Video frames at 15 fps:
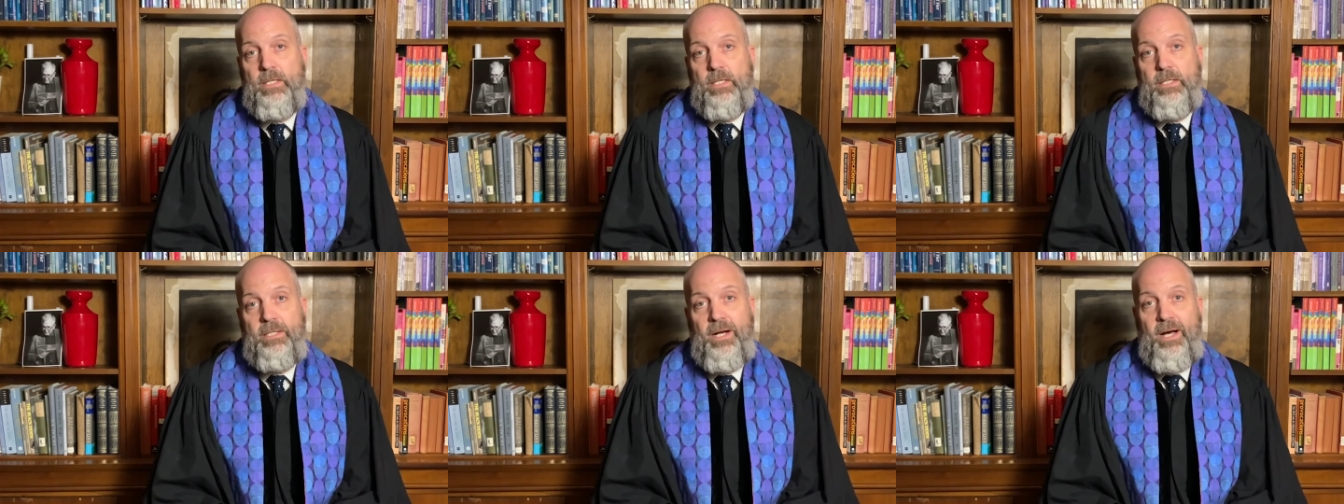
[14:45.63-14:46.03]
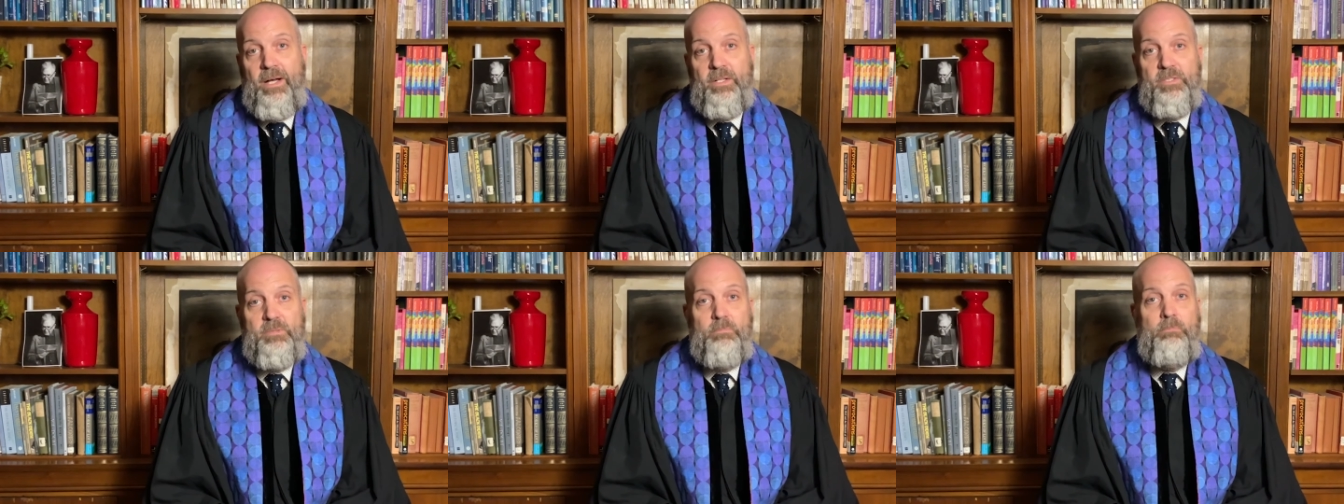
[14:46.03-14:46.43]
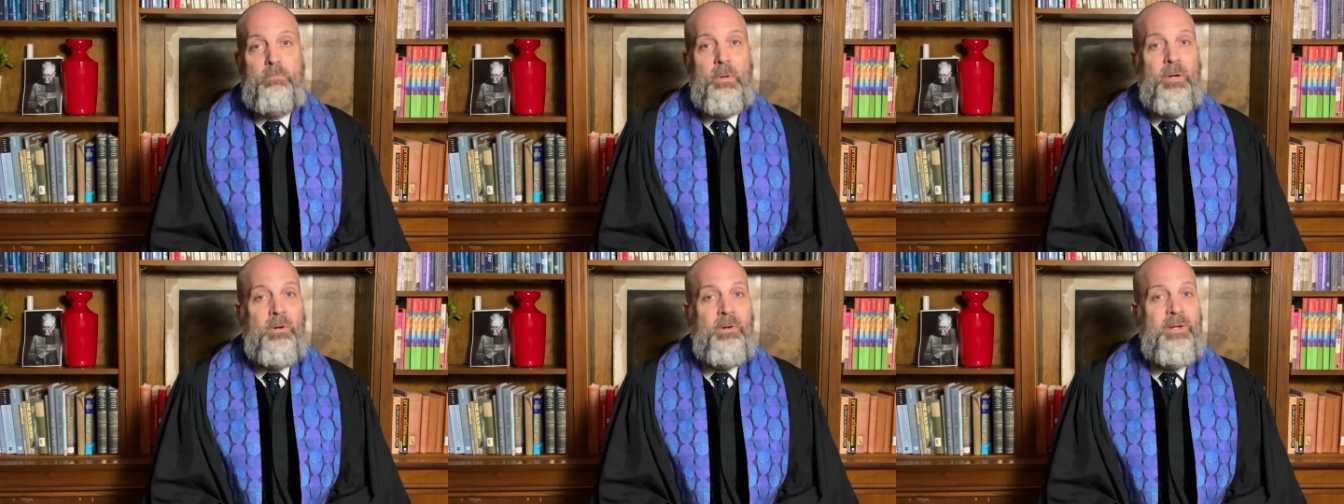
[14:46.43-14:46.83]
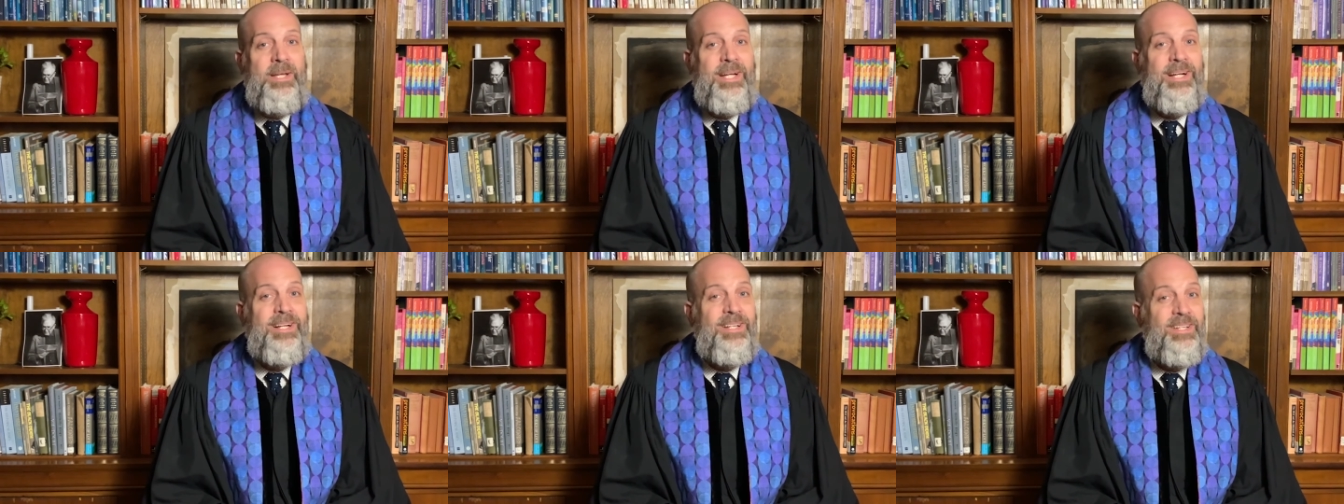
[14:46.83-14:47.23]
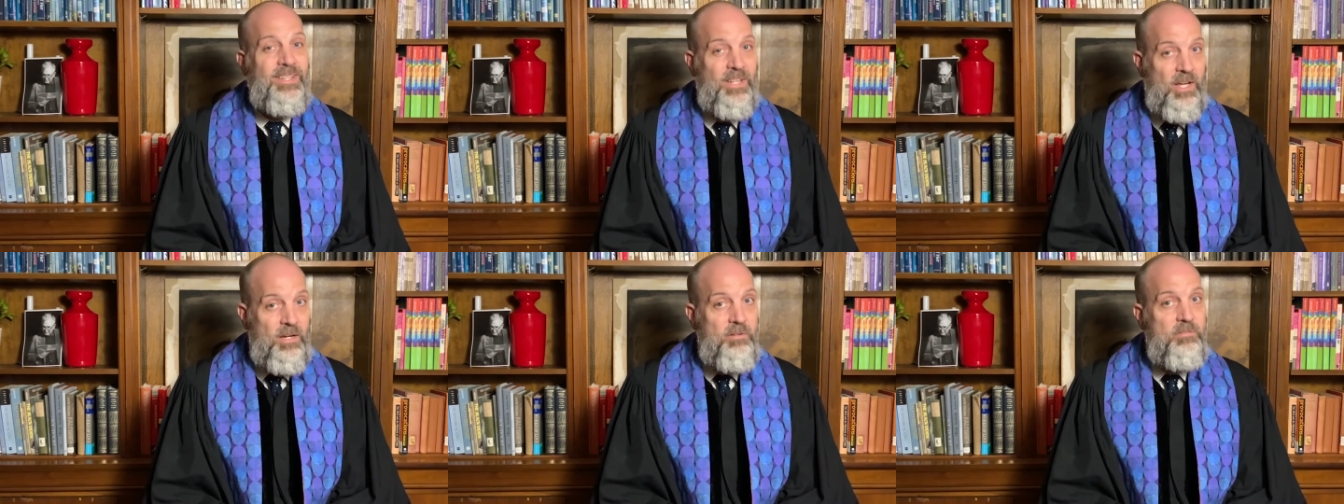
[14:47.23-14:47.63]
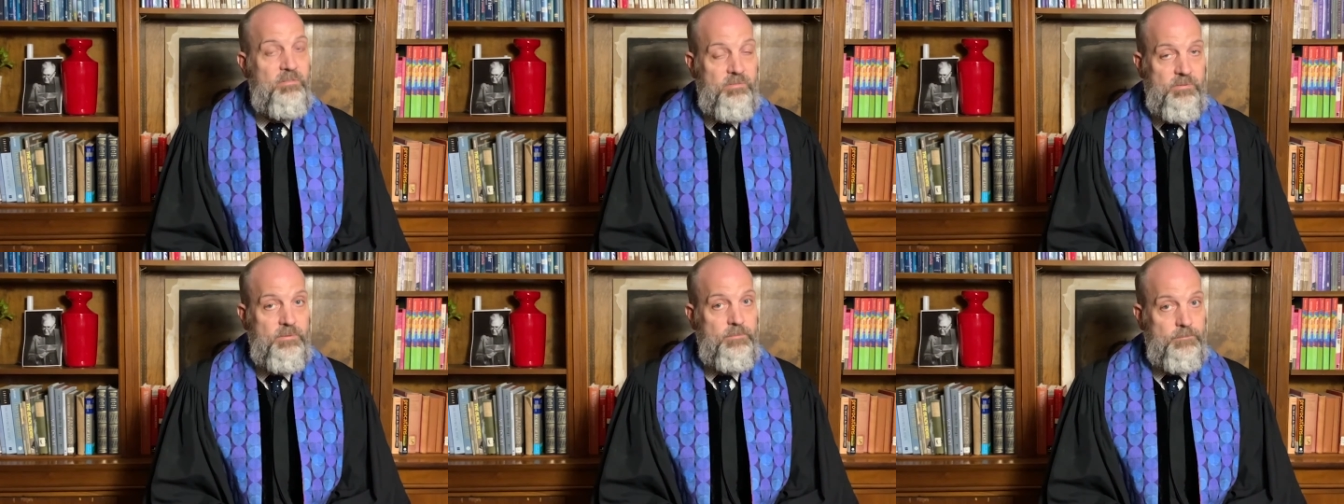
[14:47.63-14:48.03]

God's burning love,